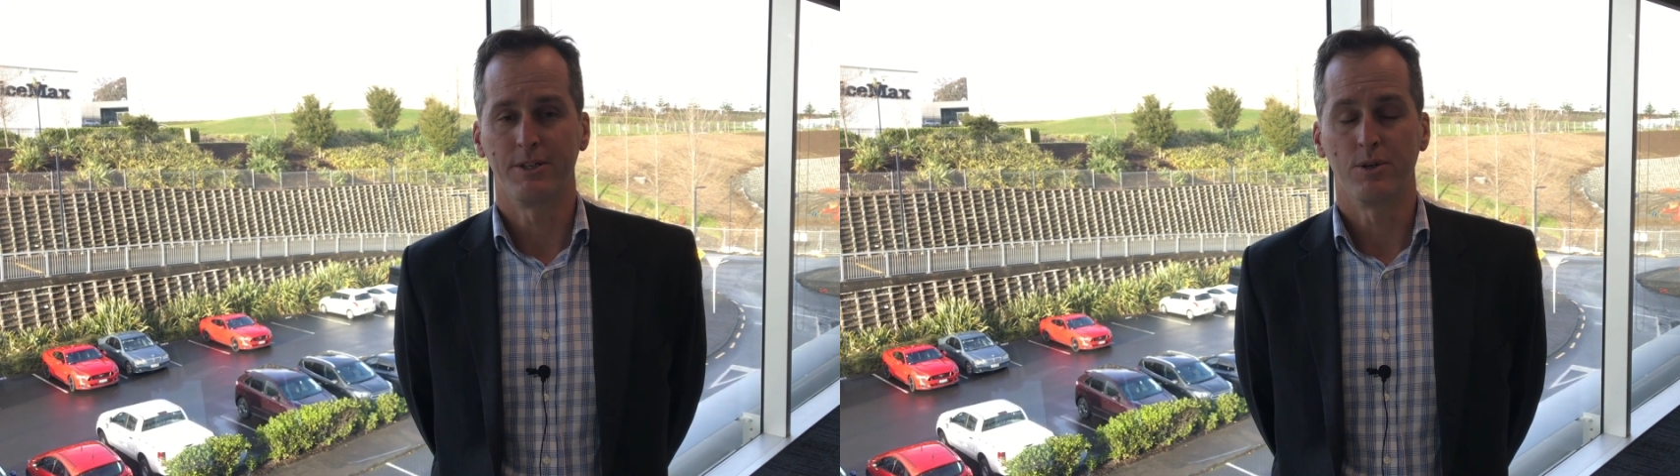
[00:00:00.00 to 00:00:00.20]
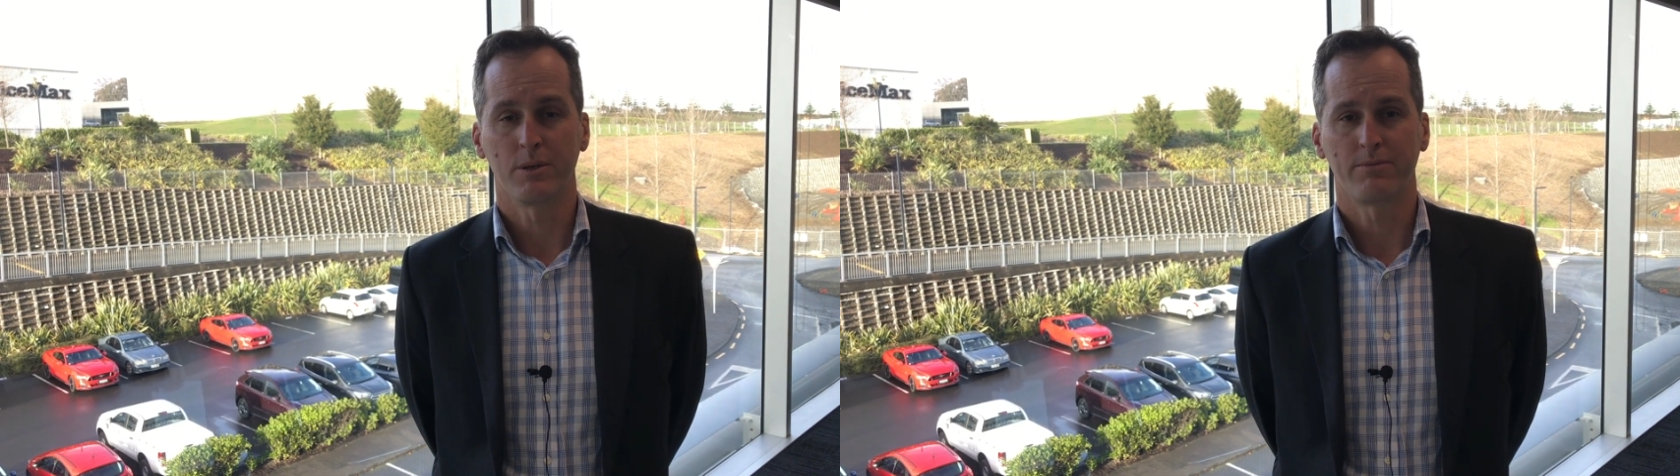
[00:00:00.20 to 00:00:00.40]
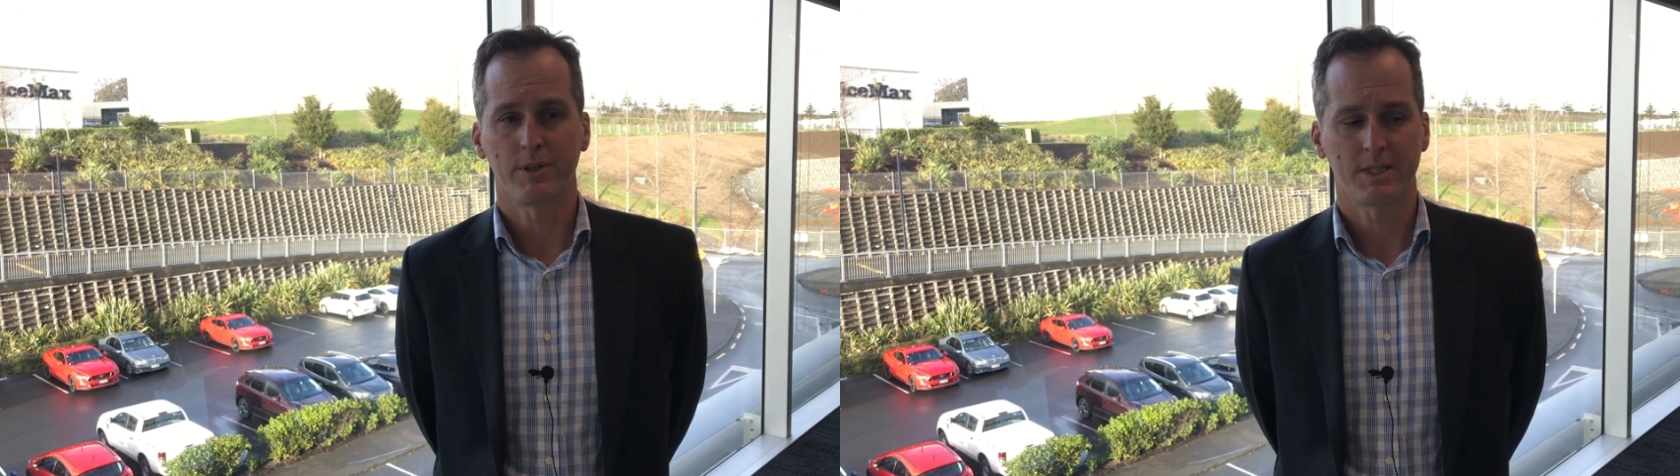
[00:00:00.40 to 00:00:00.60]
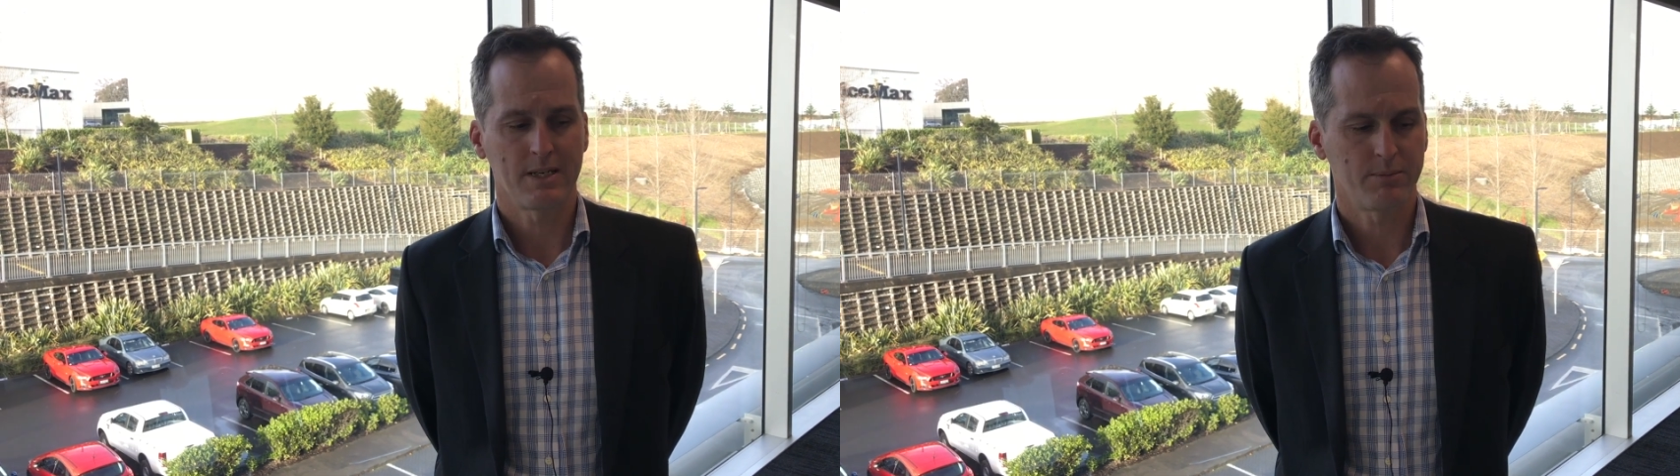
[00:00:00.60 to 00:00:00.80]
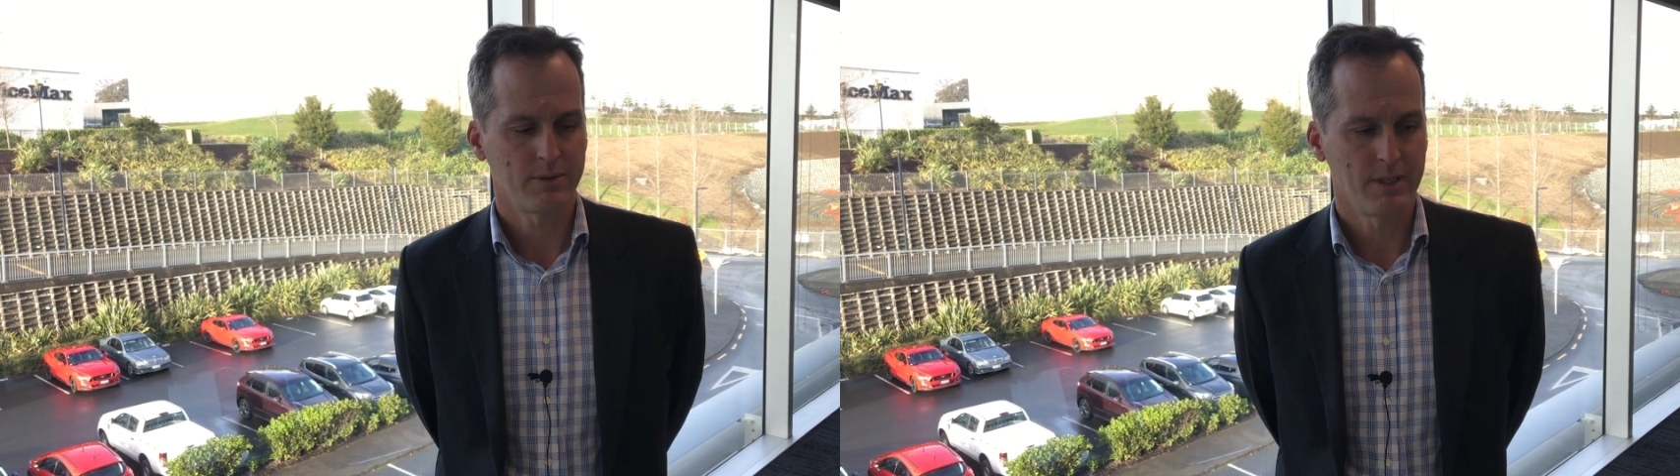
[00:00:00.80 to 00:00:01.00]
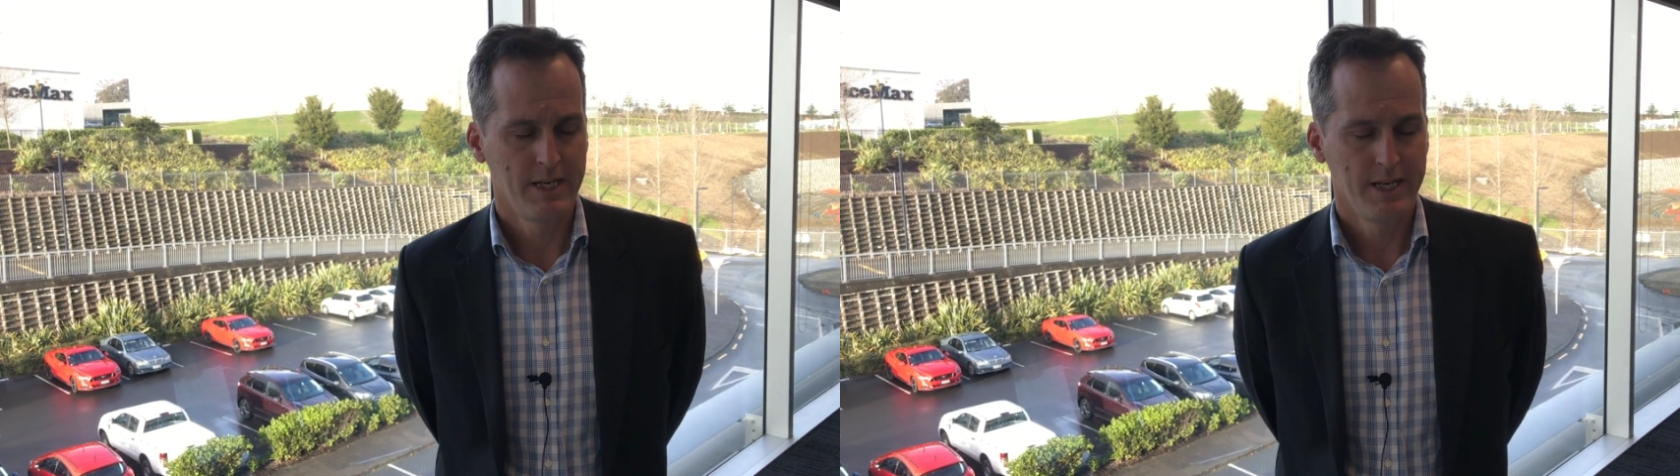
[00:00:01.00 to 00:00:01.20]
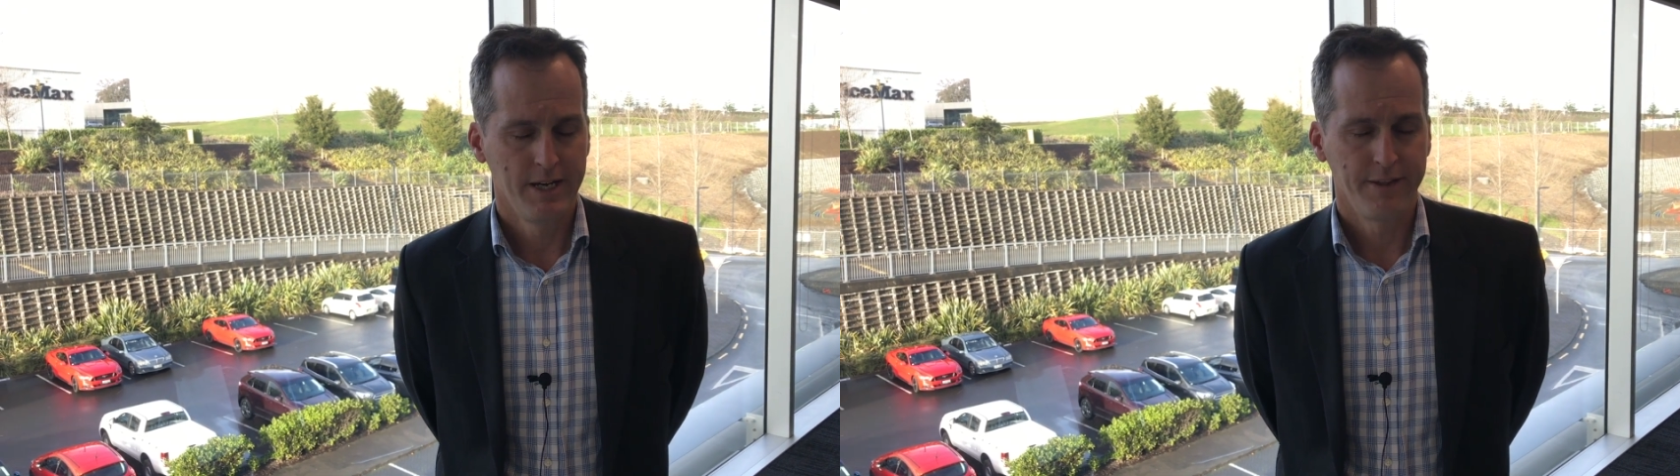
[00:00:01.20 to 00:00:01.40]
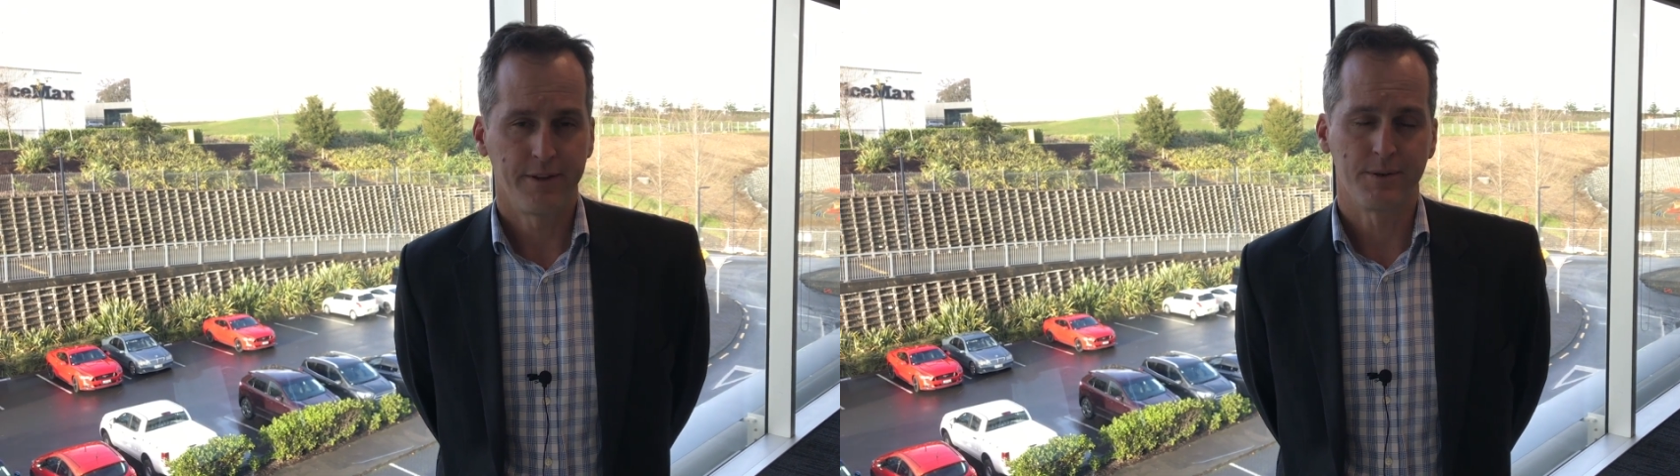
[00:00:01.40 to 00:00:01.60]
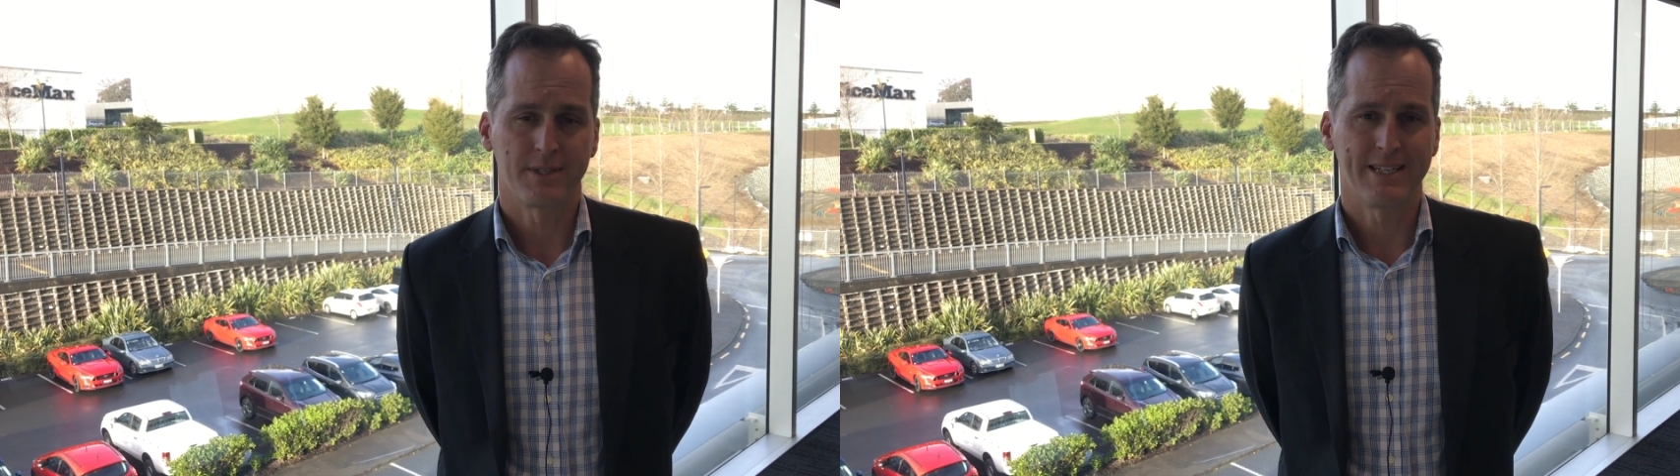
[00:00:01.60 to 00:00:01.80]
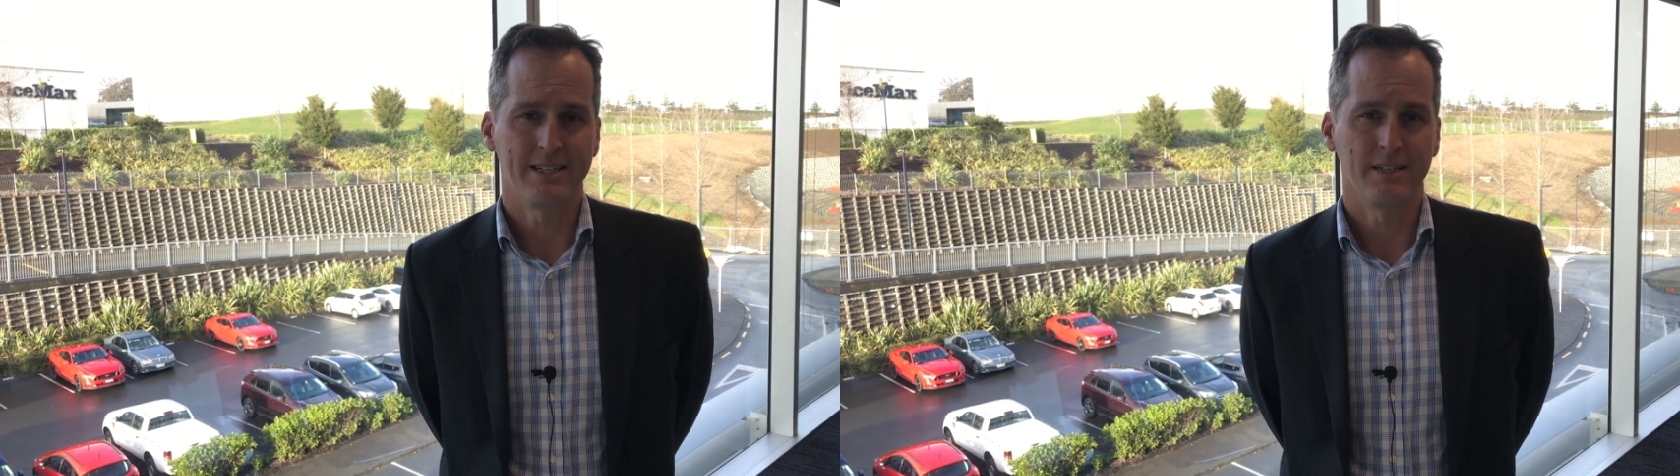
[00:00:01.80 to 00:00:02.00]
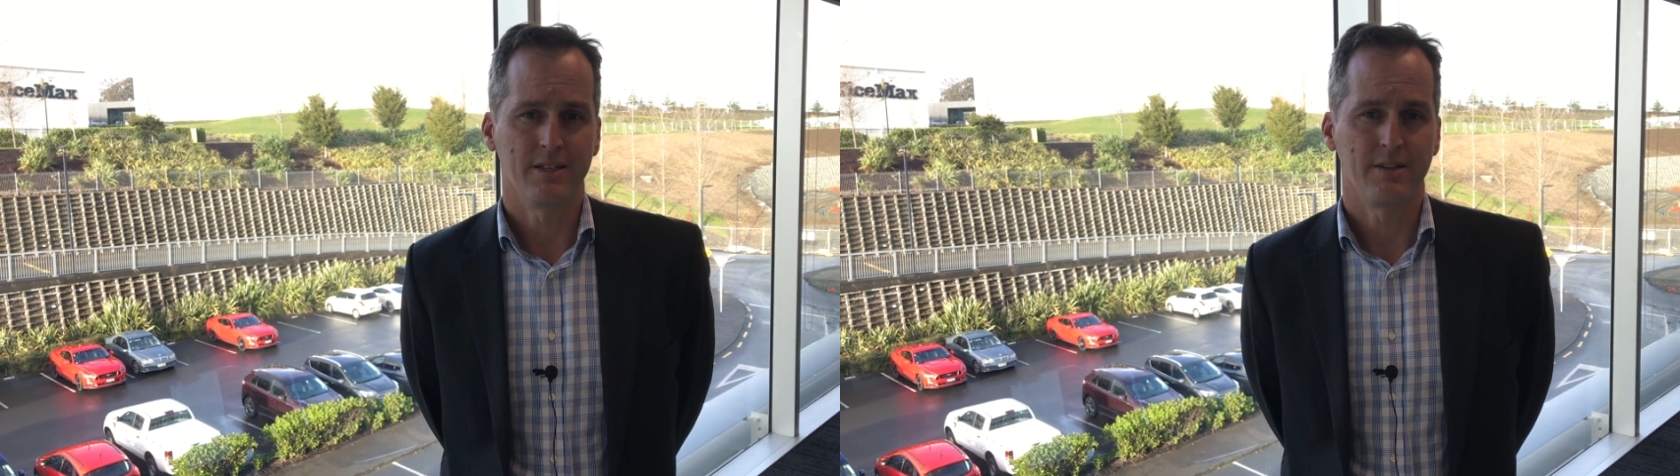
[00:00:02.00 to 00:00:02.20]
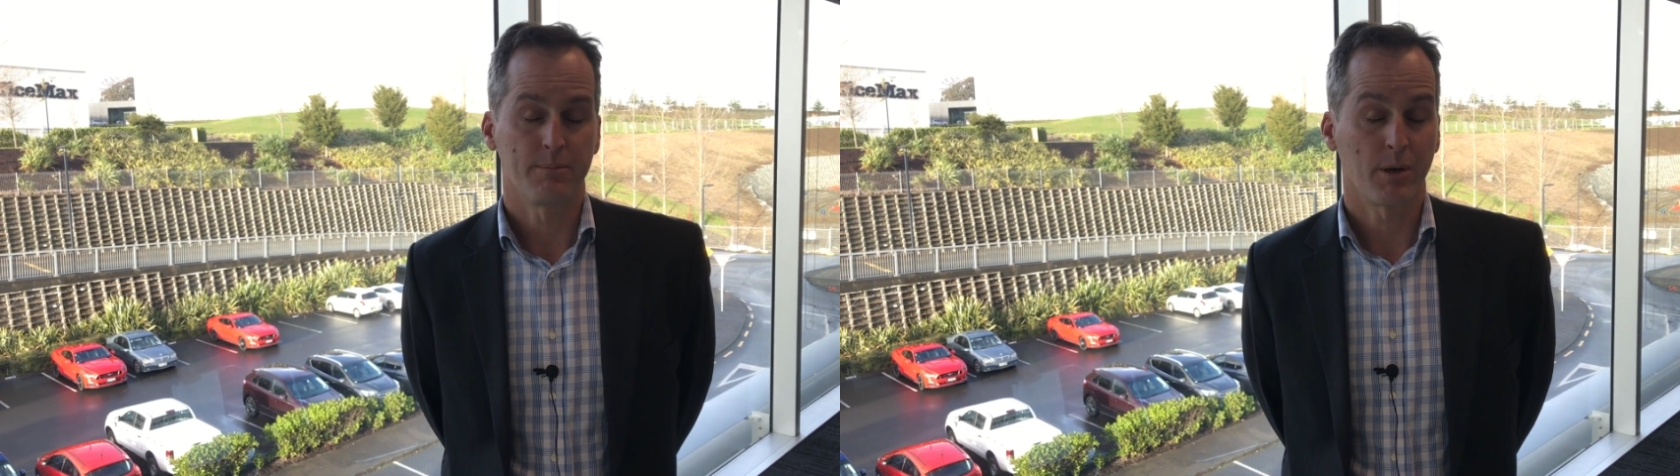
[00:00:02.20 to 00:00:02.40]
In Europe, for example, they're